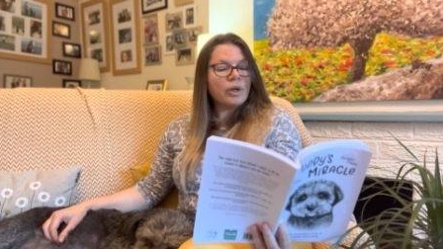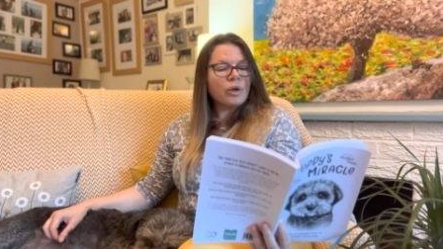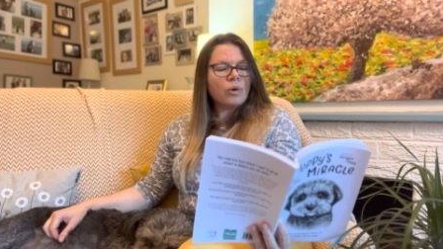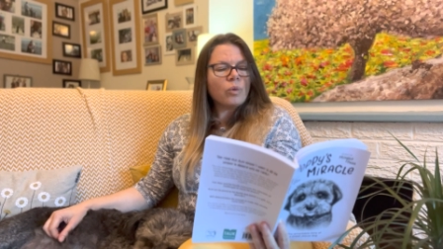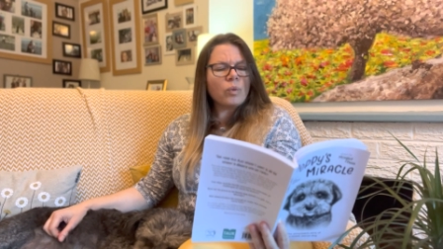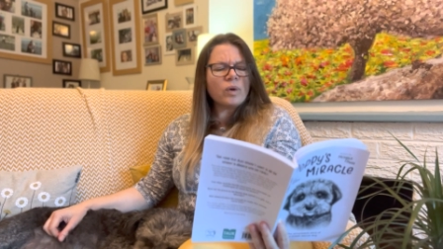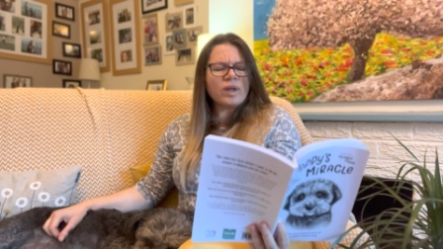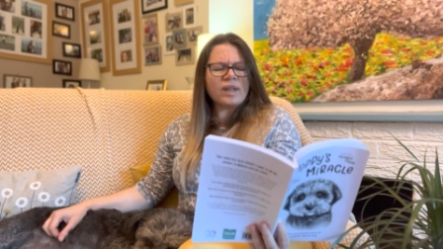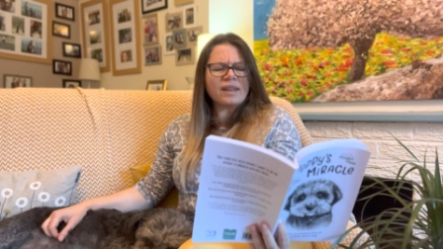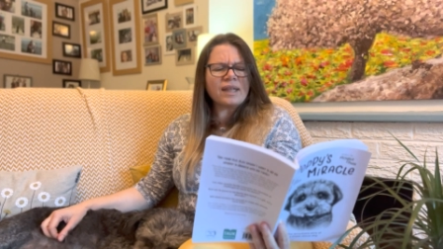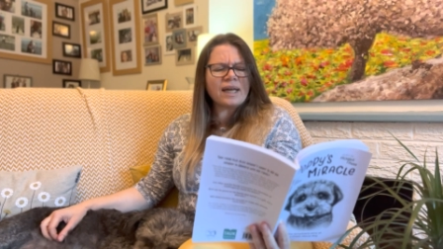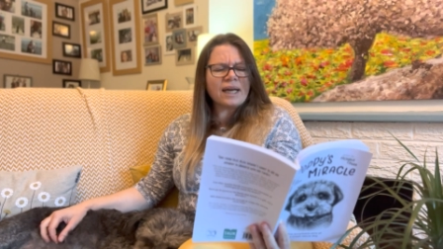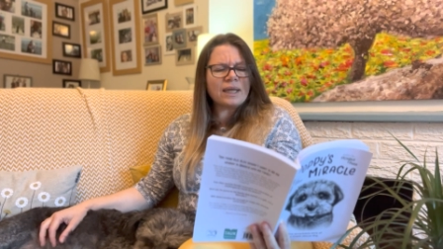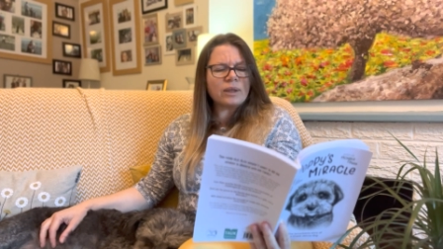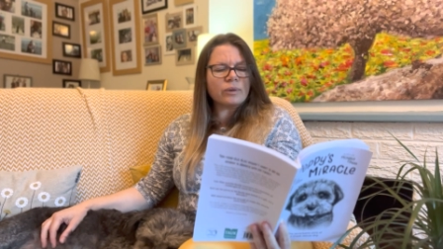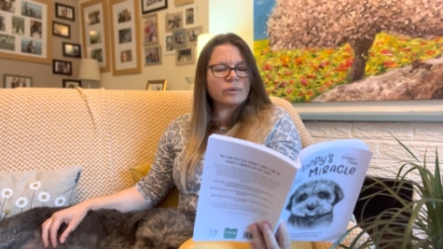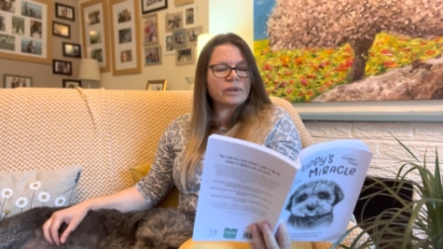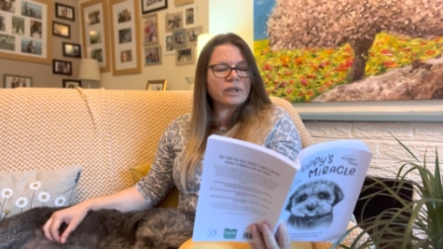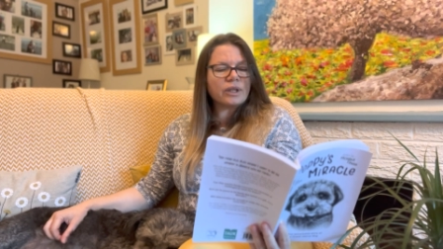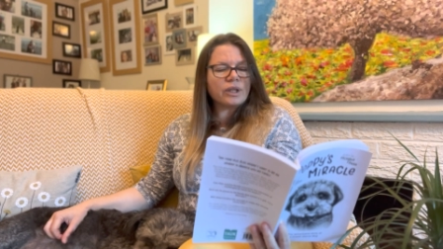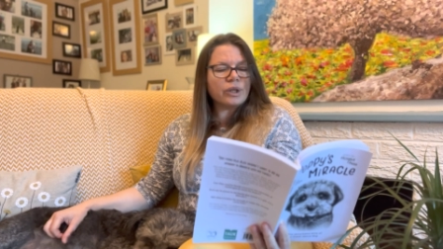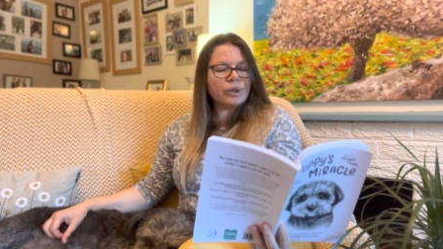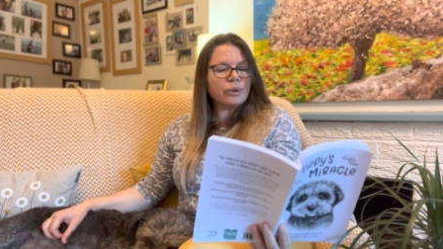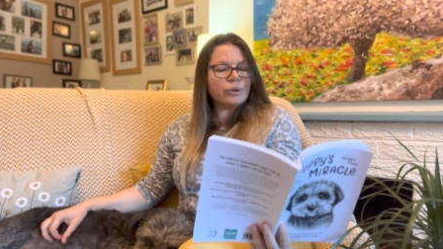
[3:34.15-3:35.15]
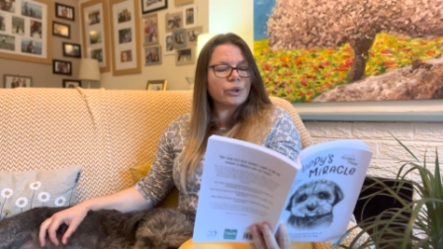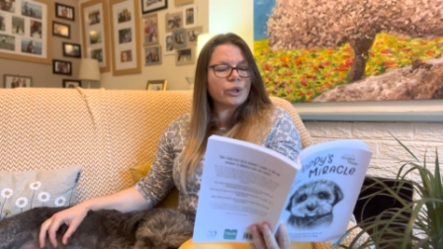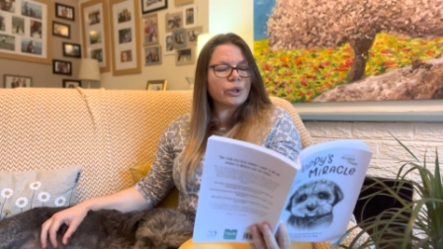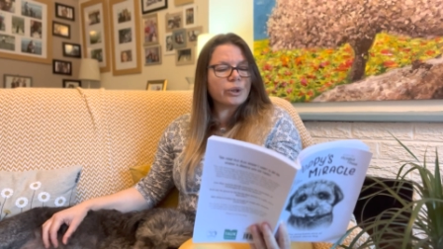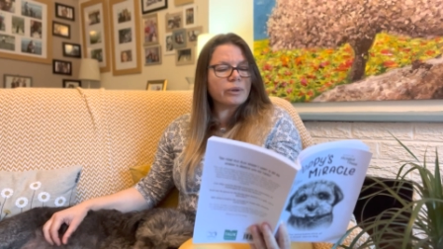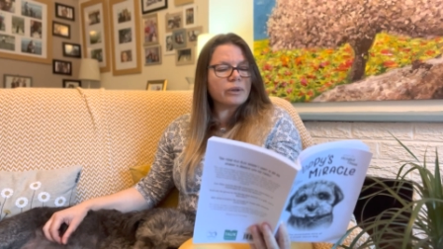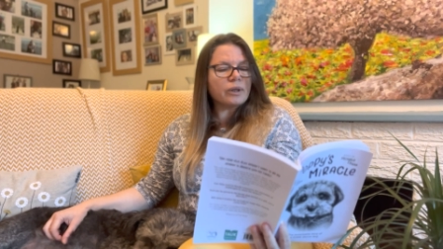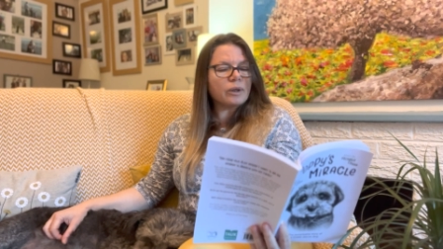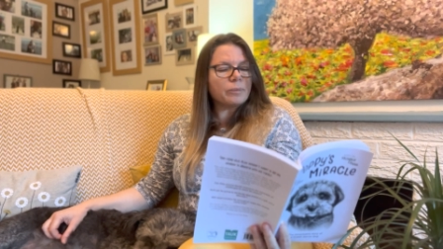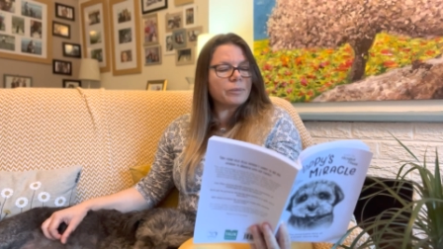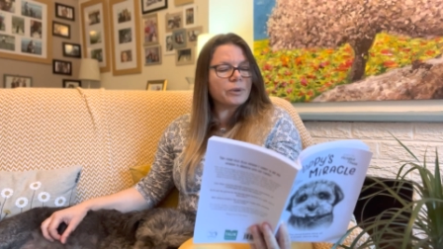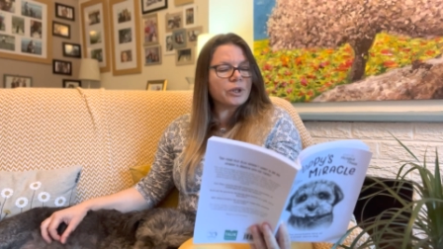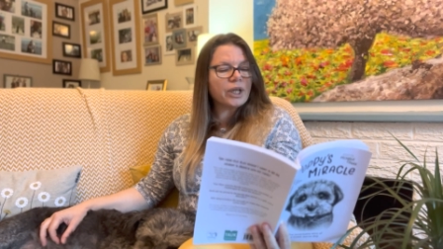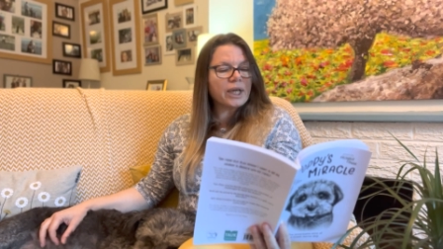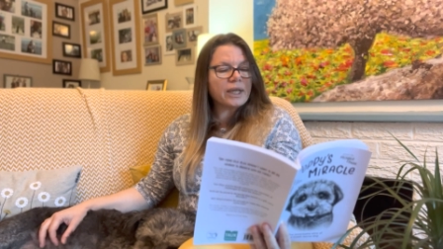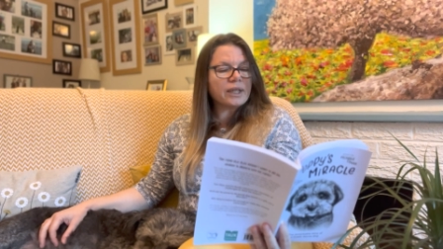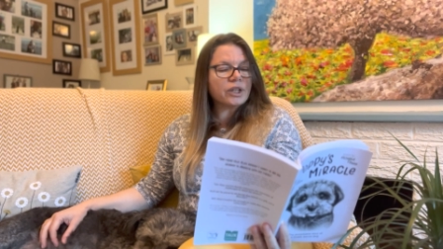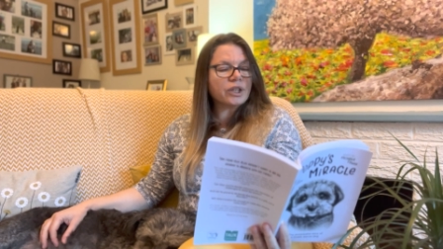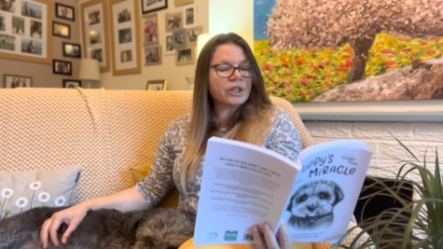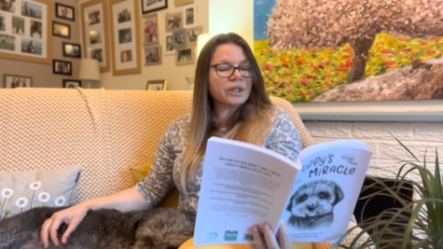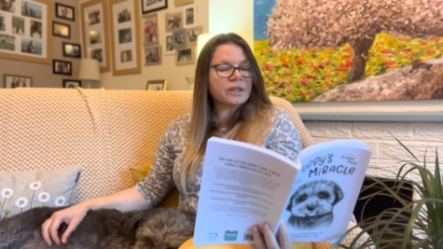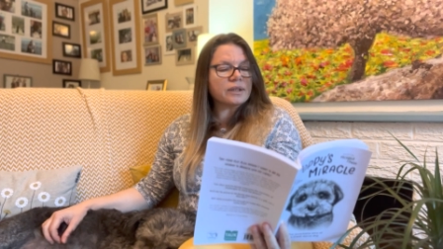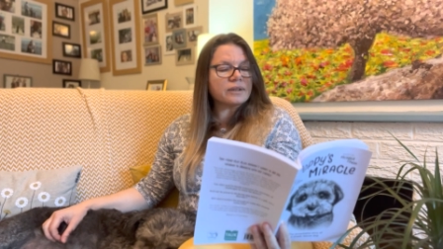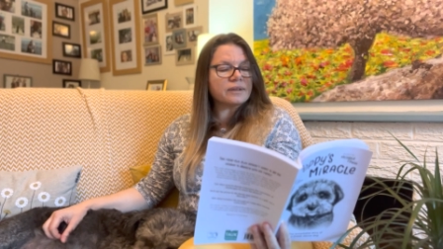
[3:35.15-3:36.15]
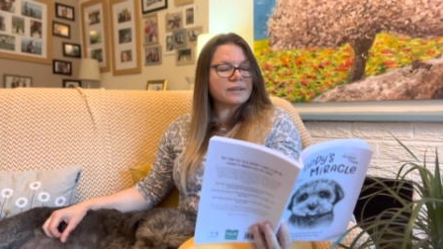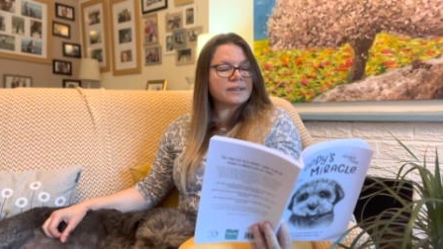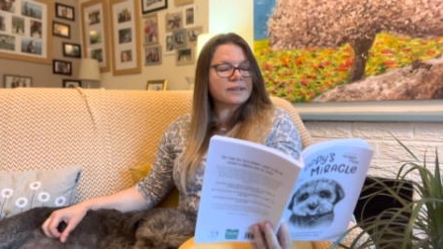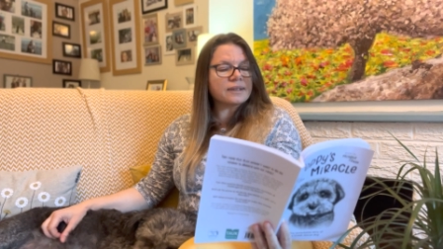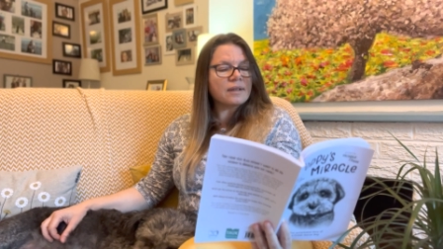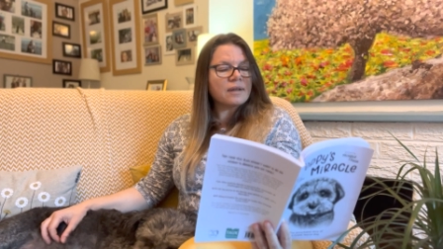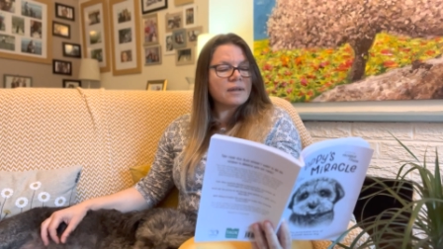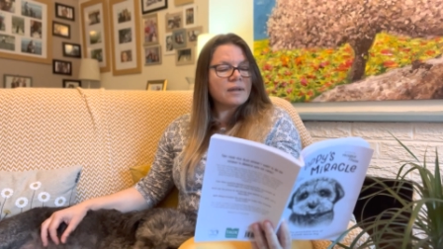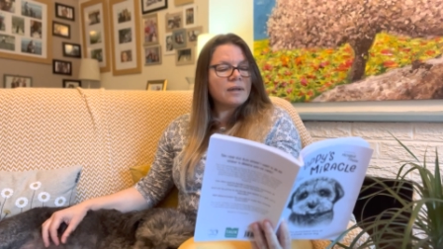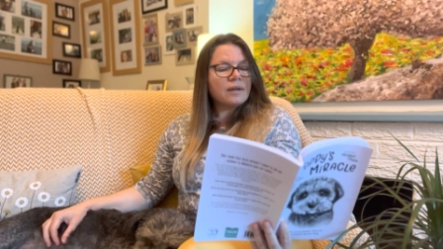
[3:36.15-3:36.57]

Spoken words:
without the usual objections